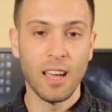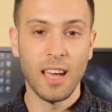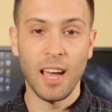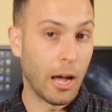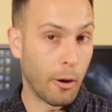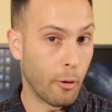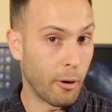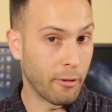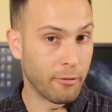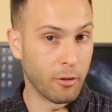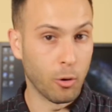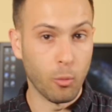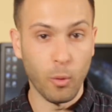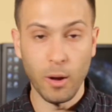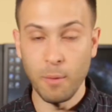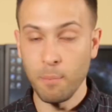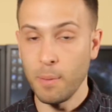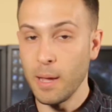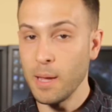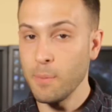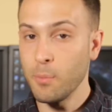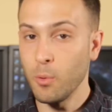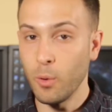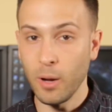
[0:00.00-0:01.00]
However, when
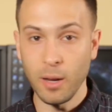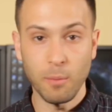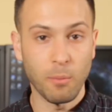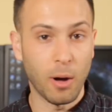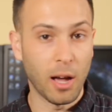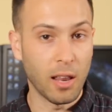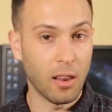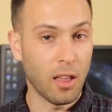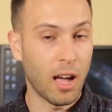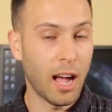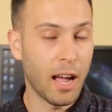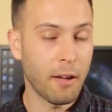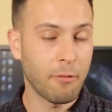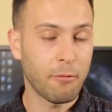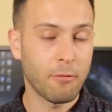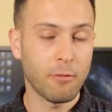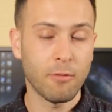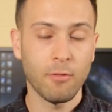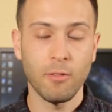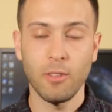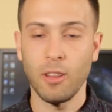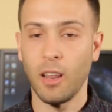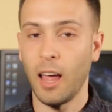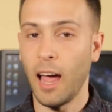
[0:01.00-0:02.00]
people in my life,
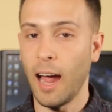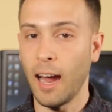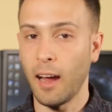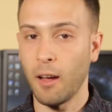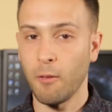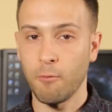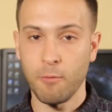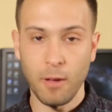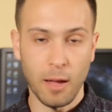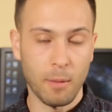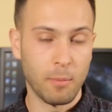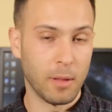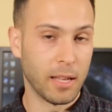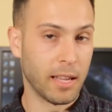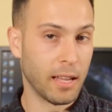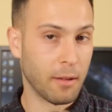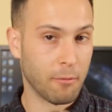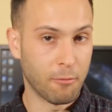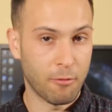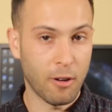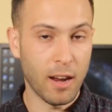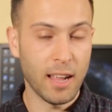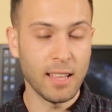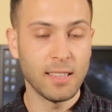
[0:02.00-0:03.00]
like family
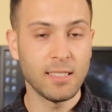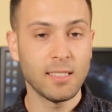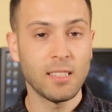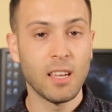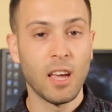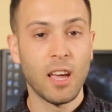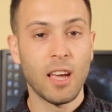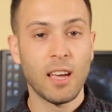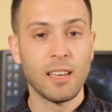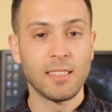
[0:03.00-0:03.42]
and friends,